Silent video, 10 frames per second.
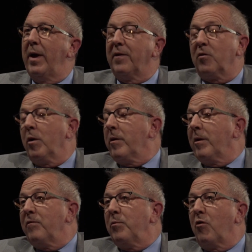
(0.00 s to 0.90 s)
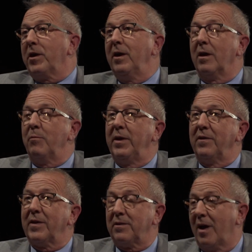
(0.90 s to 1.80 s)
And so we're hearing from trucking
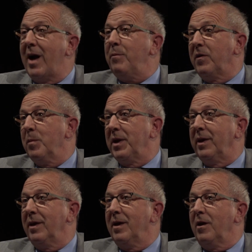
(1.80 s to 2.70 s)
companies that time is money.